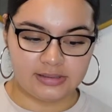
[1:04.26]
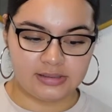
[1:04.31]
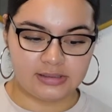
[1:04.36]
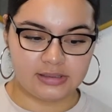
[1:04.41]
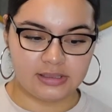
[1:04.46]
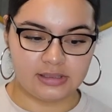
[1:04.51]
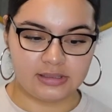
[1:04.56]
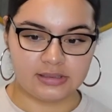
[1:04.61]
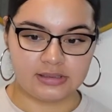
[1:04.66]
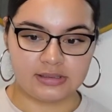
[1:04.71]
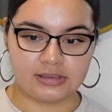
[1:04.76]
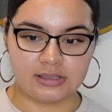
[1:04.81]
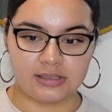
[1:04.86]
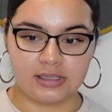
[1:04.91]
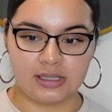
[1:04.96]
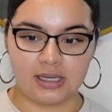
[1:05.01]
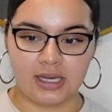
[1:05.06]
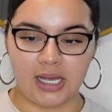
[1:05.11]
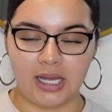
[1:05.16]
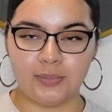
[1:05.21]
since
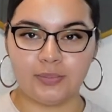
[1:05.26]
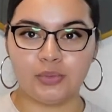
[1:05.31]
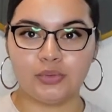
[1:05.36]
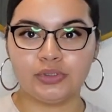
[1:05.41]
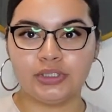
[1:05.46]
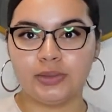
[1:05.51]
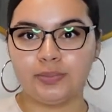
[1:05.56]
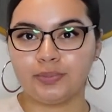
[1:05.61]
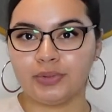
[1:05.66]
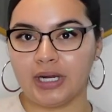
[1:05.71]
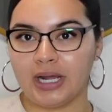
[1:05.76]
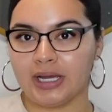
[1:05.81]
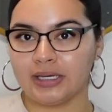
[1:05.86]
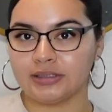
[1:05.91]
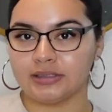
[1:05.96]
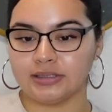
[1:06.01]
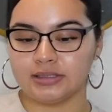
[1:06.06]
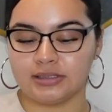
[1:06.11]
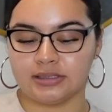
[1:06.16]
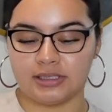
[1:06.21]
I'm only
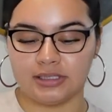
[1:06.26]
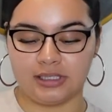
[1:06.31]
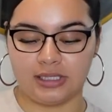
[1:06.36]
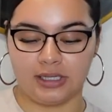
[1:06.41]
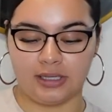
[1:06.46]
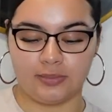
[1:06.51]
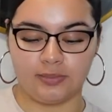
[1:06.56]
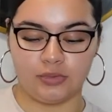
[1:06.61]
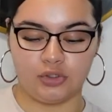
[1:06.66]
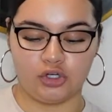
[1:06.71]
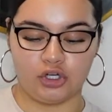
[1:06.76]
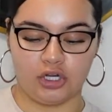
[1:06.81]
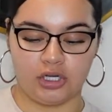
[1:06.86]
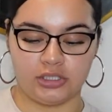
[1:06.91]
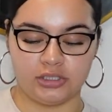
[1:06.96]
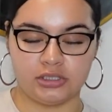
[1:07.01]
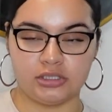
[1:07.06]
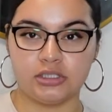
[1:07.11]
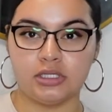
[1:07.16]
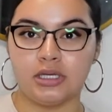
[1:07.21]
practicing, I'm
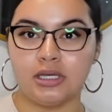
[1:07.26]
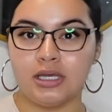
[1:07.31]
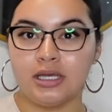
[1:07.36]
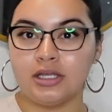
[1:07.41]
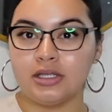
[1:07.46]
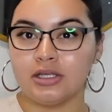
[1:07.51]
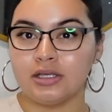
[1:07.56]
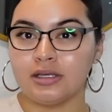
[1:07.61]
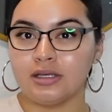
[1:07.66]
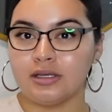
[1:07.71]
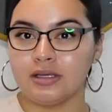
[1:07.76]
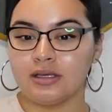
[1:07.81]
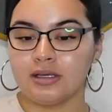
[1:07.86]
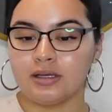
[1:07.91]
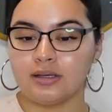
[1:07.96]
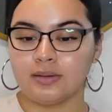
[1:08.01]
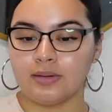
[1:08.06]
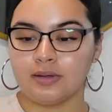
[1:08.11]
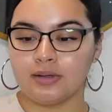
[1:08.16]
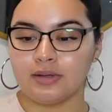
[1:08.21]
not
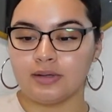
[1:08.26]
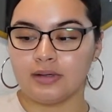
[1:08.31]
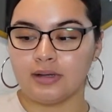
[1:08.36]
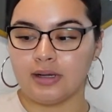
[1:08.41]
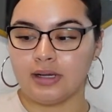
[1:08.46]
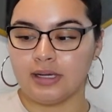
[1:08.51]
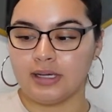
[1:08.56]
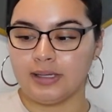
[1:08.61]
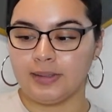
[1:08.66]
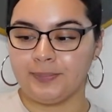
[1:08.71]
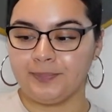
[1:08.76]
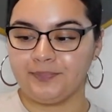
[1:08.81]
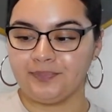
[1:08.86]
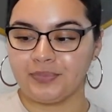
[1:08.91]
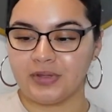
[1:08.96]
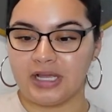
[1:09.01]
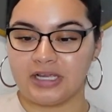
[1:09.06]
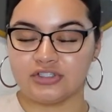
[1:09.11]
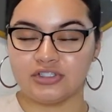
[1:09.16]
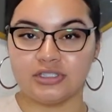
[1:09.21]

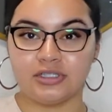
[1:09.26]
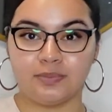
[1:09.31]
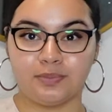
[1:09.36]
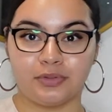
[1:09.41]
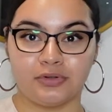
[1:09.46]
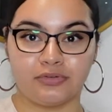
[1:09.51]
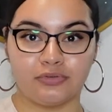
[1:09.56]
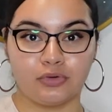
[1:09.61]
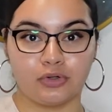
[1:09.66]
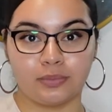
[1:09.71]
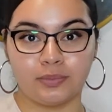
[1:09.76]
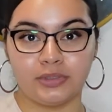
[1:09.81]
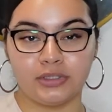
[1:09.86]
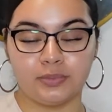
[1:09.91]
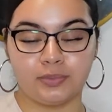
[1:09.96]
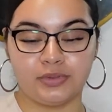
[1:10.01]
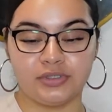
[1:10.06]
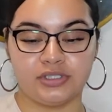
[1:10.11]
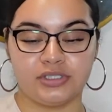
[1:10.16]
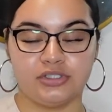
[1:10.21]
actually performing the
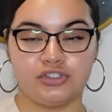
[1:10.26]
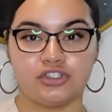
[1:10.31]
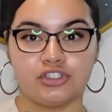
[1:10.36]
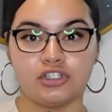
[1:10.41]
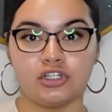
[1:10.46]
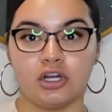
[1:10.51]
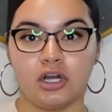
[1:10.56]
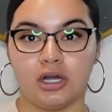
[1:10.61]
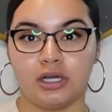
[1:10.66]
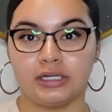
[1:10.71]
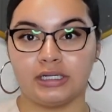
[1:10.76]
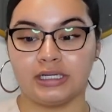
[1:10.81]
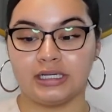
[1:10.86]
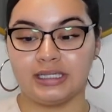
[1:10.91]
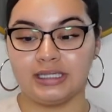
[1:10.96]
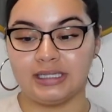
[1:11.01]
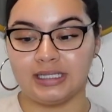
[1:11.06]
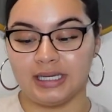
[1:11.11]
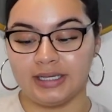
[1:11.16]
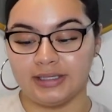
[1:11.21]
procedure on a
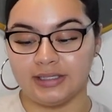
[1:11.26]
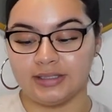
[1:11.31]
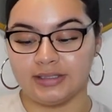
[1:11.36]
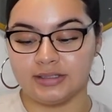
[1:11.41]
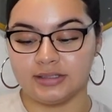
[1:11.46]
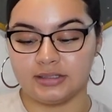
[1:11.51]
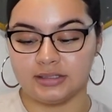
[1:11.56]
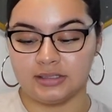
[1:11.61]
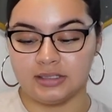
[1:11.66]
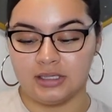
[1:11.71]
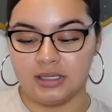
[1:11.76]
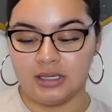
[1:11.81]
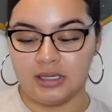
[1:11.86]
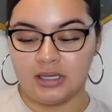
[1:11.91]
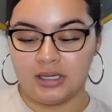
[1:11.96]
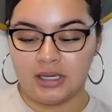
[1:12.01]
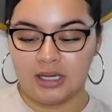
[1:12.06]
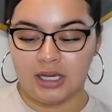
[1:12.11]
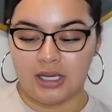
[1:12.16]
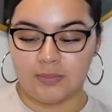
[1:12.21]
client,
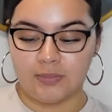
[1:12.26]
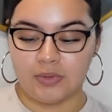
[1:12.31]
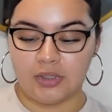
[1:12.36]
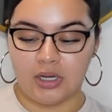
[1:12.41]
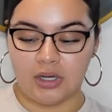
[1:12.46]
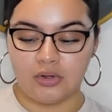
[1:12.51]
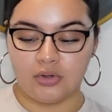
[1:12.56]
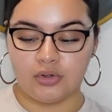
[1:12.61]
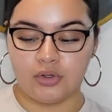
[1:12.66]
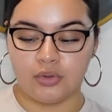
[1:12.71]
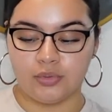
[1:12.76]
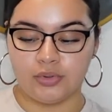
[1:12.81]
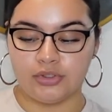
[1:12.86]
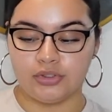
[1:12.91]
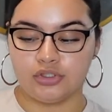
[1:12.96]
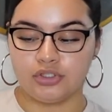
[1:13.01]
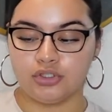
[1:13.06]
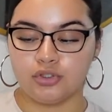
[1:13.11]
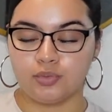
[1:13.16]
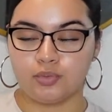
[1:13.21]
I'm not going
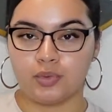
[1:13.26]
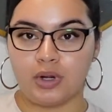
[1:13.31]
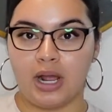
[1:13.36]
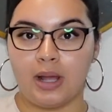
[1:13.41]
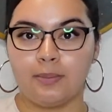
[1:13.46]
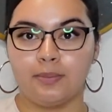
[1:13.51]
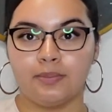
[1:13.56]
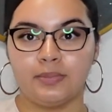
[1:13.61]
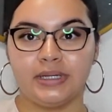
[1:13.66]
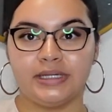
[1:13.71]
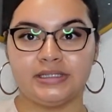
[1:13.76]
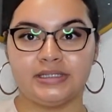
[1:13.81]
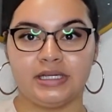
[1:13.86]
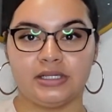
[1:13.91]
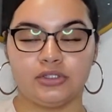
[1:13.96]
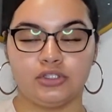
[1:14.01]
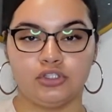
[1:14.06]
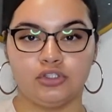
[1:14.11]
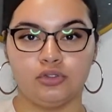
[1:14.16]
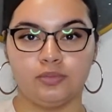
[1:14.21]
to wrap my
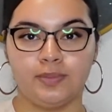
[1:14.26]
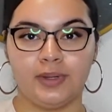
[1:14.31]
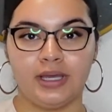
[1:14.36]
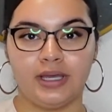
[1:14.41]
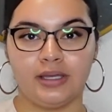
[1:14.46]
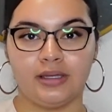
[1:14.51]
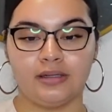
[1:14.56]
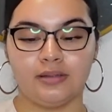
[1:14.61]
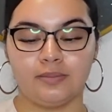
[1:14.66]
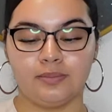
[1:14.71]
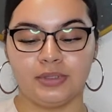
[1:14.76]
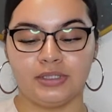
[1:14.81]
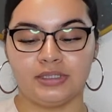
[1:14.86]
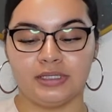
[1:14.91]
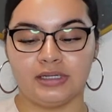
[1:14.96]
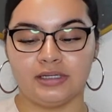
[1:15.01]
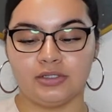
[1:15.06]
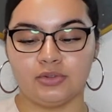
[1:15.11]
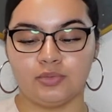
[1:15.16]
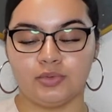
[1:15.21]
tattoo pen, but
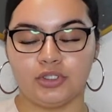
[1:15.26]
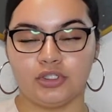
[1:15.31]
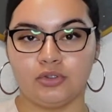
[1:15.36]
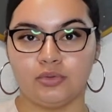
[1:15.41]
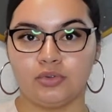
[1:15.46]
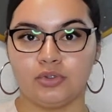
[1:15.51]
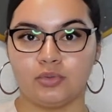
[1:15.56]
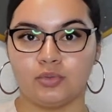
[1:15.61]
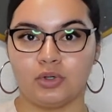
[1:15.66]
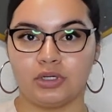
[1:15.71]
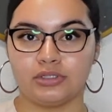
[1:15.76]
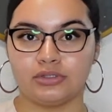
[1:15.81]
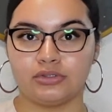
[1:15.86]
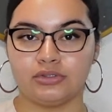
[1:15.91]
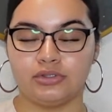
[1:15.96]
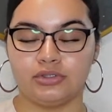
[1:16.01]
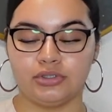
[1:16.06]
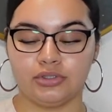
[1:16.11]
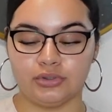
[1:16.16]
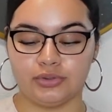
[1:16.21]
that is what you would want to
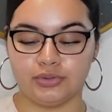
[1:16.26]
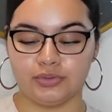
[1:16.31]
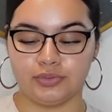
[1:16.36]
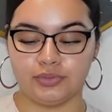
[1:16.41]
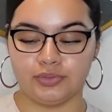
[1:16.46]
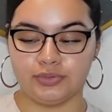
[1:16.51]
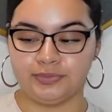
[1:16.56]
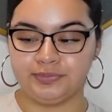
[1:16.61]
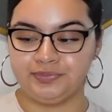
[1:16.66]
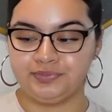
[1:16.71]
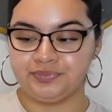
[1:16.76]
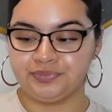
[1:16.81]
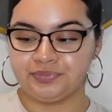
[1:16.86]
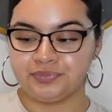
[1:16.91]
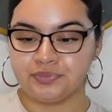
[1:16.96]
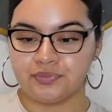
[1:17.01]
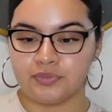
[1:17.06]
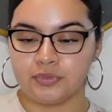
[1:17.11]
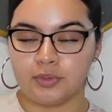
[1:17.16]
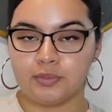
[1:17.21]
do
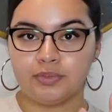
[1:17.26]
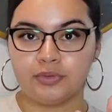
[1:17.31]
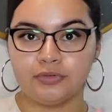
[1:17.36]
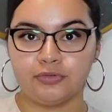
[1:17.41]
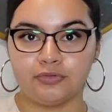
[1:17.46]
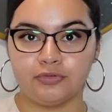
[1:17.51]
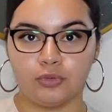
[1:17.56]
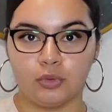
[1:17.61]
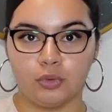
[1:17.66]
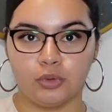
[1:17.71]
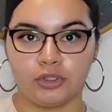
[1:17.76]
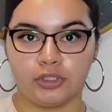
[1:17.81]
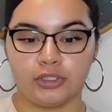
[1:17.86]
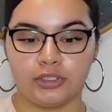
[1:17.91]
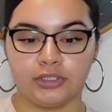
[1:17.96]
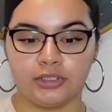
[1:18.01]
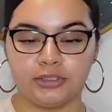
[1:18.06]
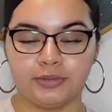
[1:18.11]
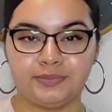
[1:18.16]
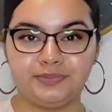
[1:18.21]

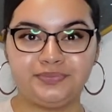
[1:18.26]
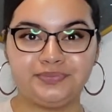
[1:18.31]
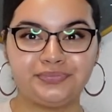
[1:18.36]
before